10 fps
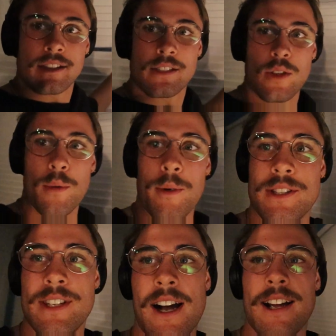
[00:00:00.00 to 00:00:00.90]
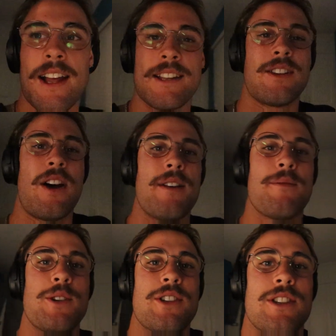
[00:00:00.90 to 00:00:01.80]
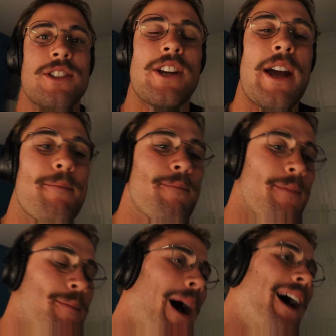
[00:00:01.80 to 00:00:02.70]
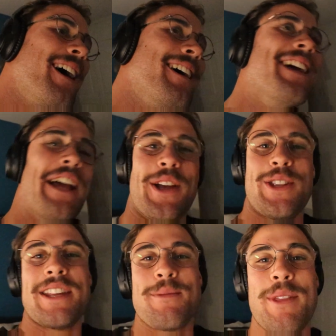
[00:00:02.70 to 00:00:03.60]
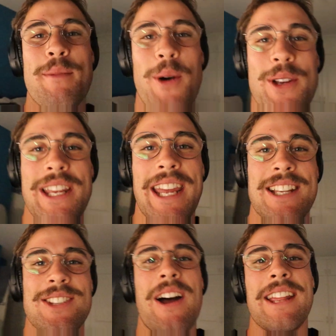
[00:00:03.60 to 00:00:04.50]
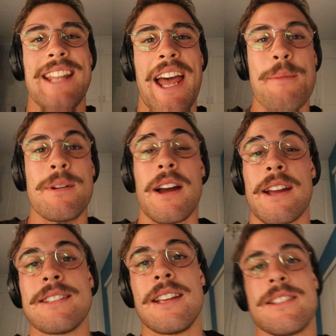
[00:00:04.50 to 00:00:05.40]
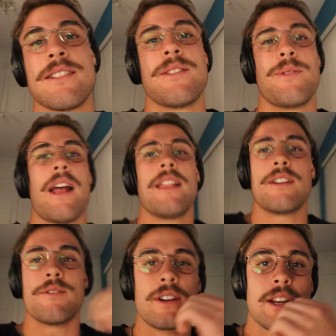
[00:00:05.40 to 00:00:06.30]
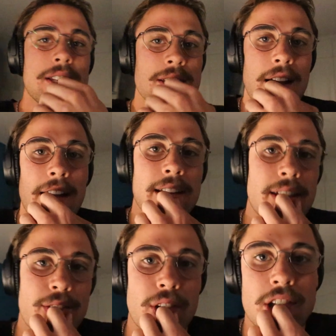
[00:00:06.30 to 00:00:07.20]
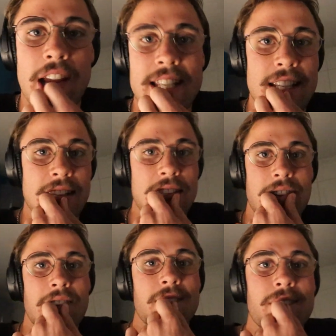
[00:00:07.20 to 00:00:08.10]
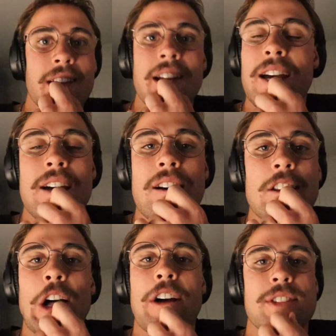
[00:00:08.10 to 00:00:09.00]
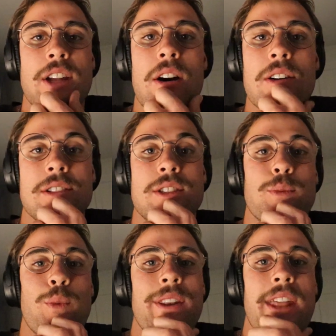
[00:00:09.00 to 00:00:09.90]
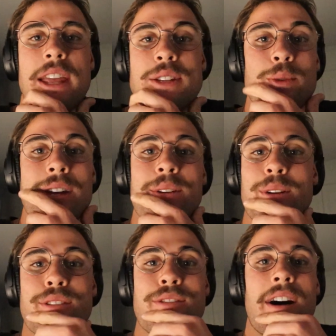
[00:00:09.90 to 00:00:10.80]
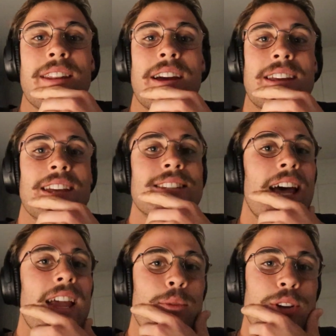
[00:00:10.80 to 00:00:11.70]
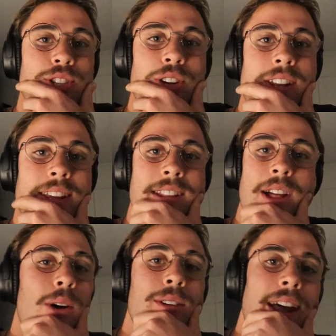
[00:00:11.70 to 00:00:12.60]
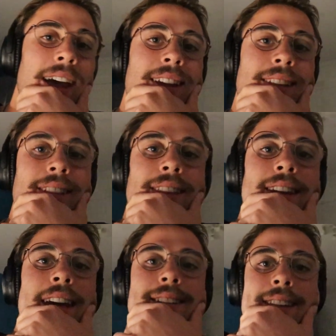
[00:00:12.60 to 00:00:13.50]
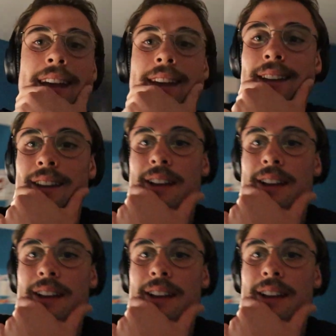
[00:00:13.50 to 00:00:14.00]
It's almost dark outside, which is a shame. It hasn't been the most exciting day, but I guess that's just the reality of what it is like if you're chasing this kind of lifestyle. It's one day is really, really fun, like yesterday, and we're shooting the whole day, and then the next day,